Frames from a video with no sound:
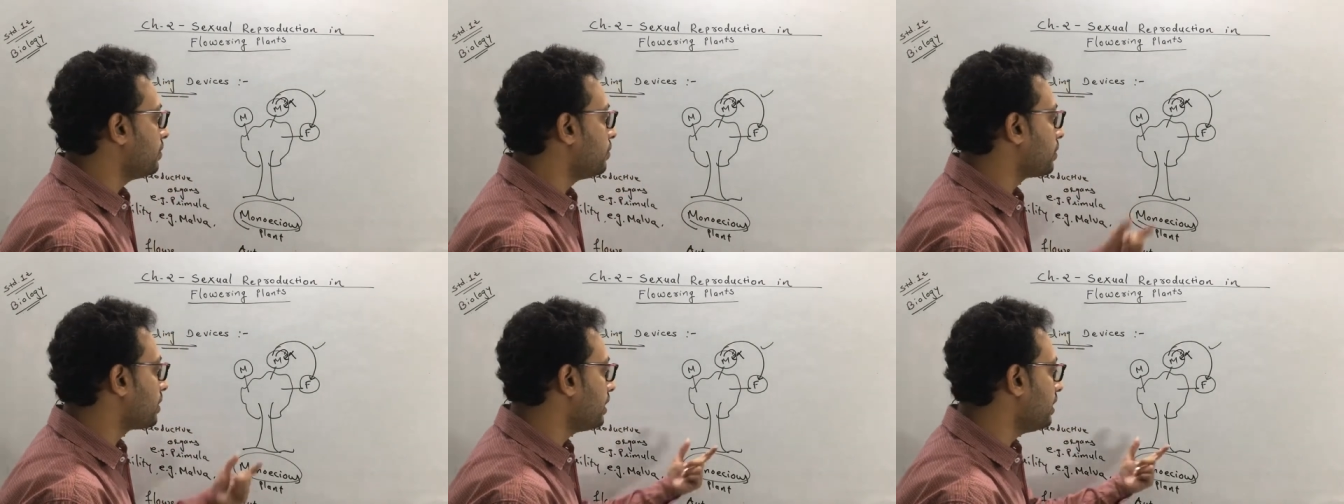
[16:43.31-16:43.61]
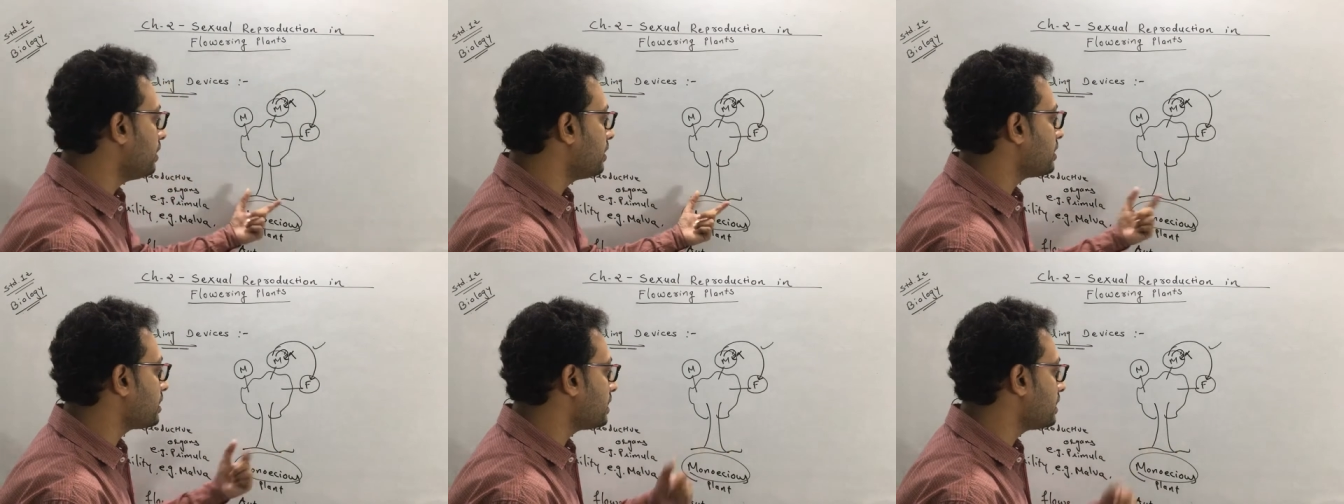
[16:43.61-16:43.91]

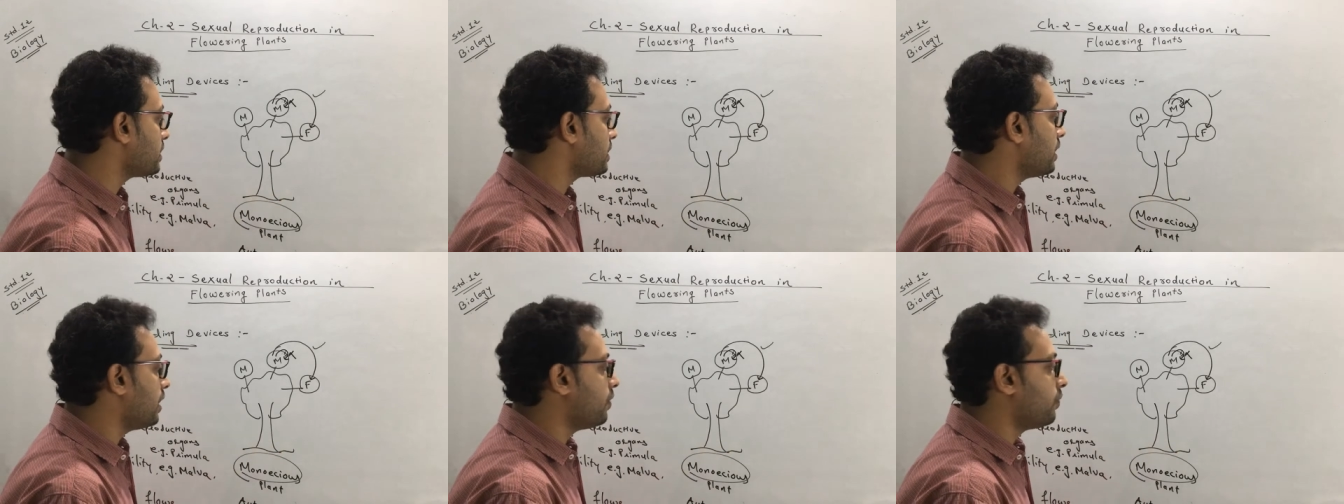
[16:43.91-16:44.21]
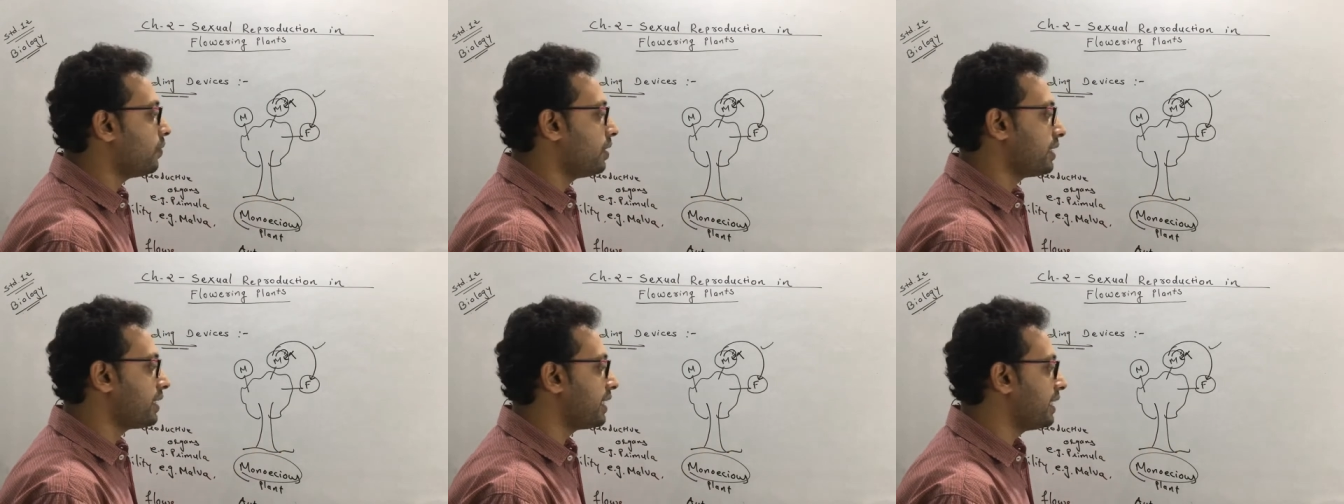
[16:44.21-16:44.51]
Okay, this is
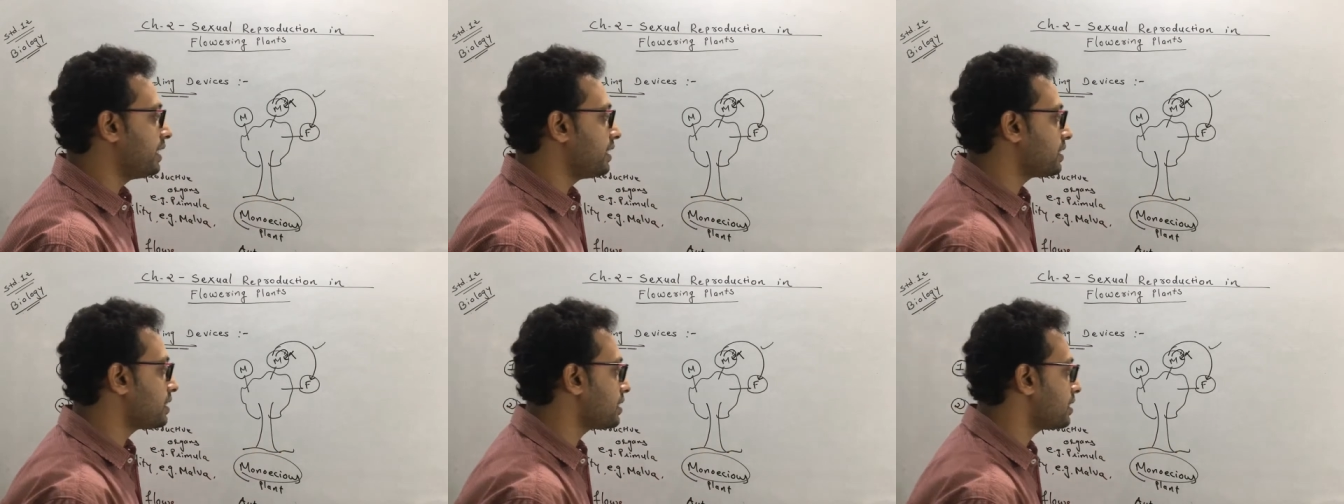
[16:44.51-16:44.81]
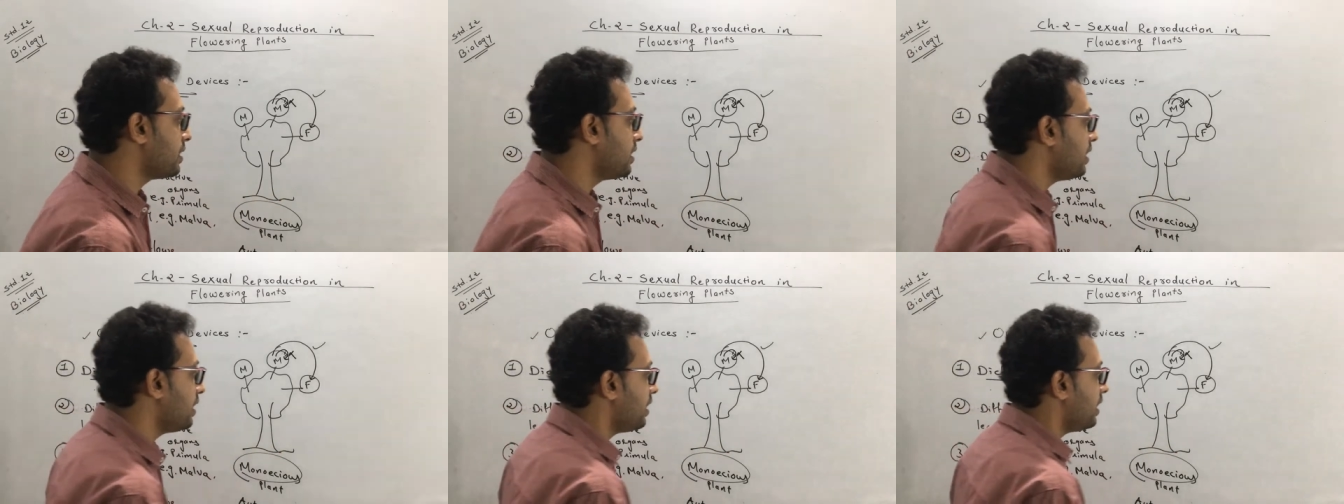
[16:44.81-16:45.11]
one
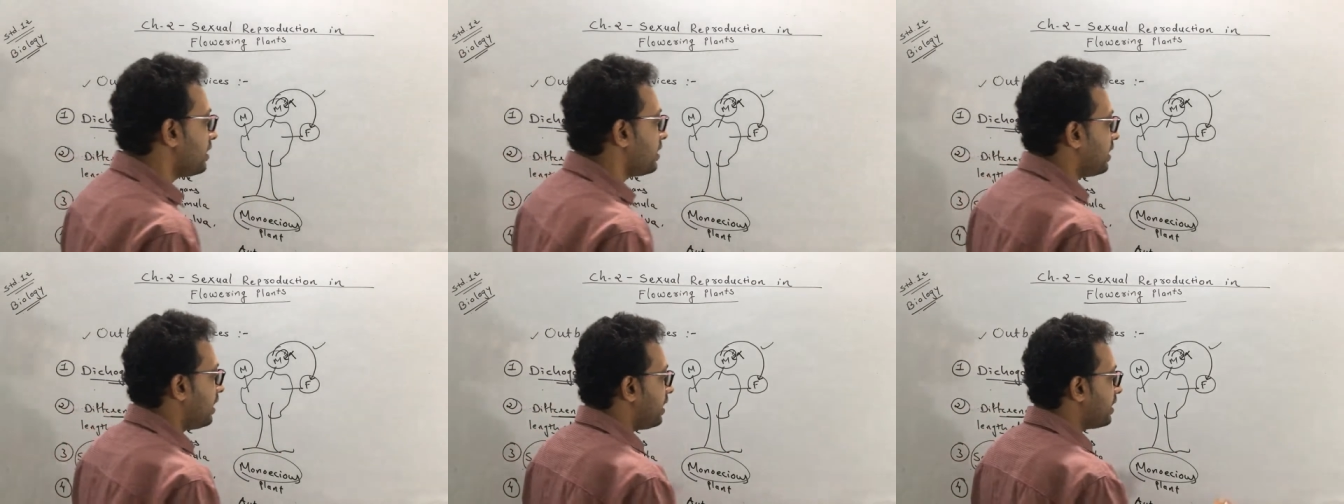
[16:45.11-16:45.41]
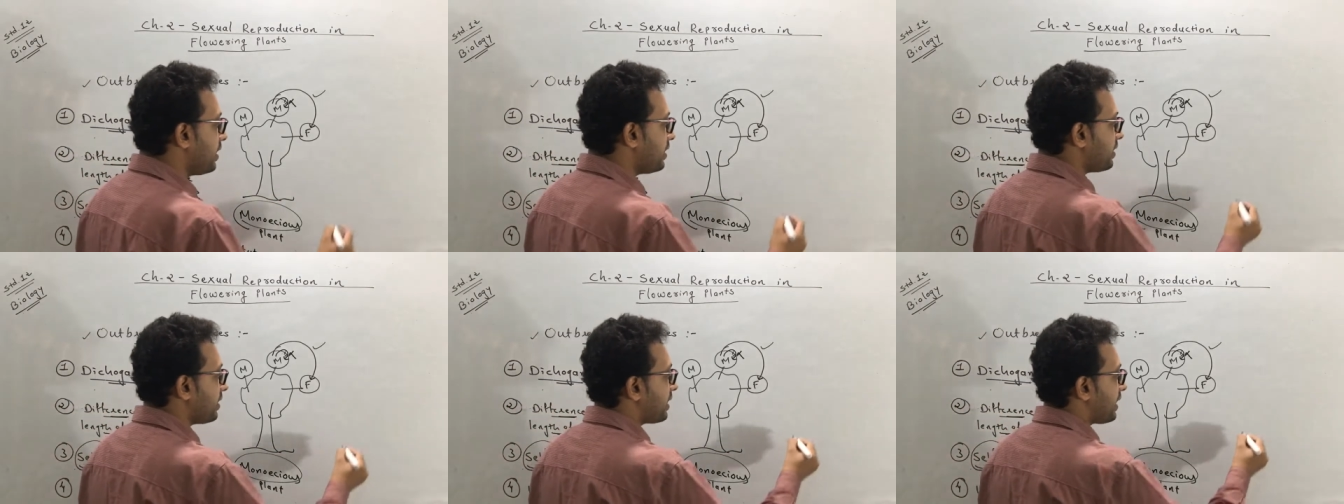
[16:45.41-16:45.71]
case. The
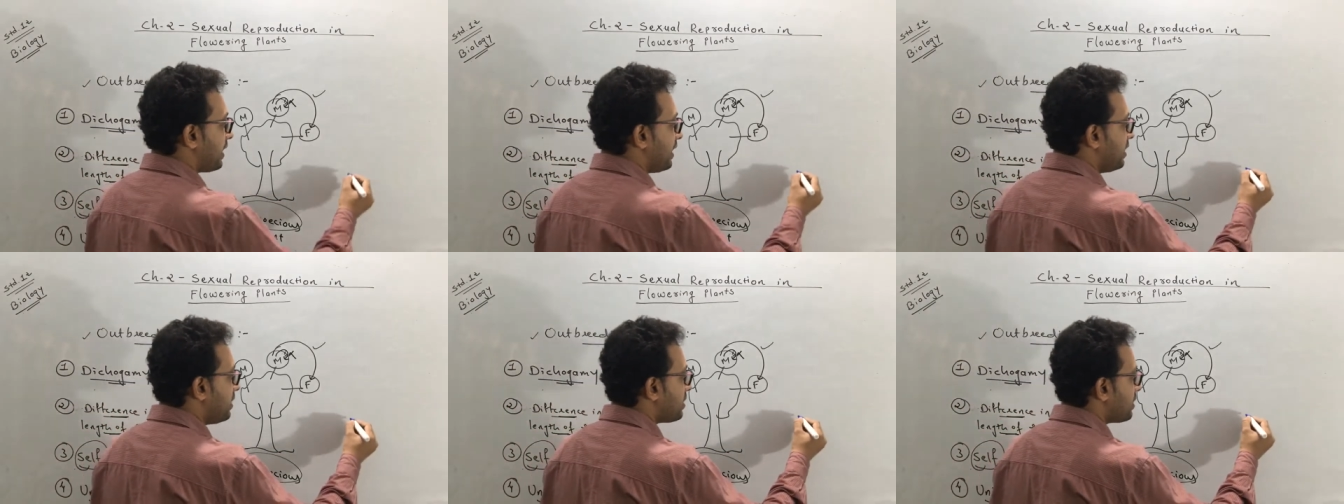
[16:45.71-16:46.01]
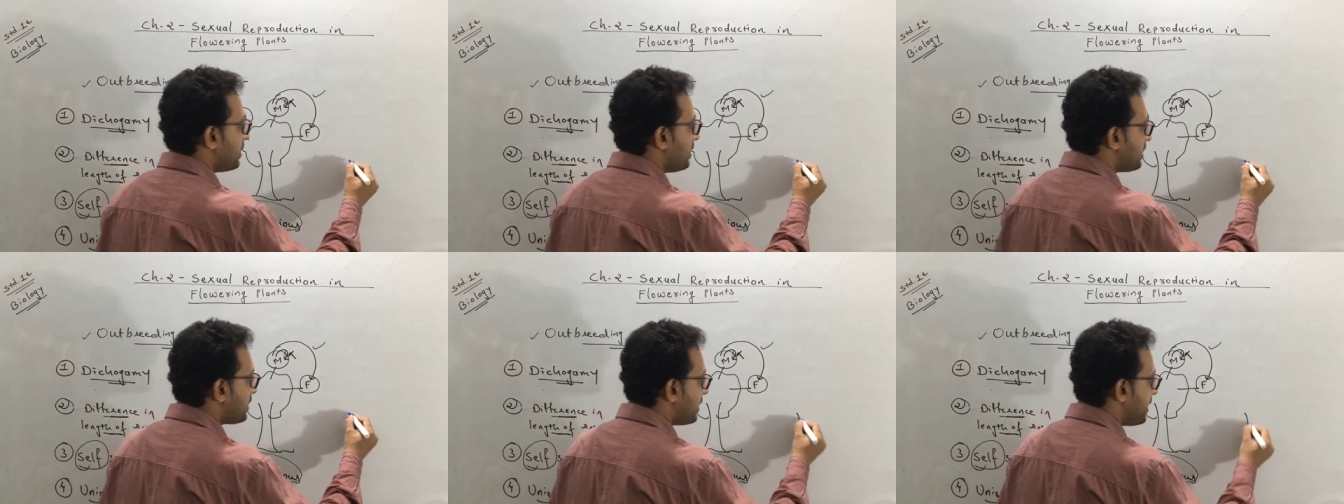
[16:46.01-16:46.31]
another case
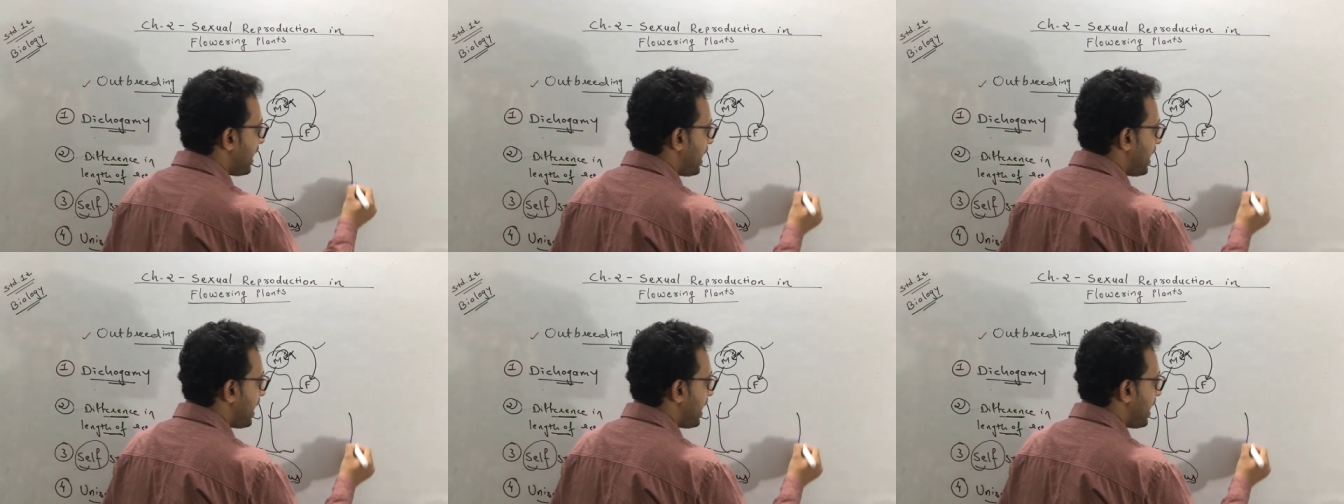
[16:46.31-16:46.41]
is a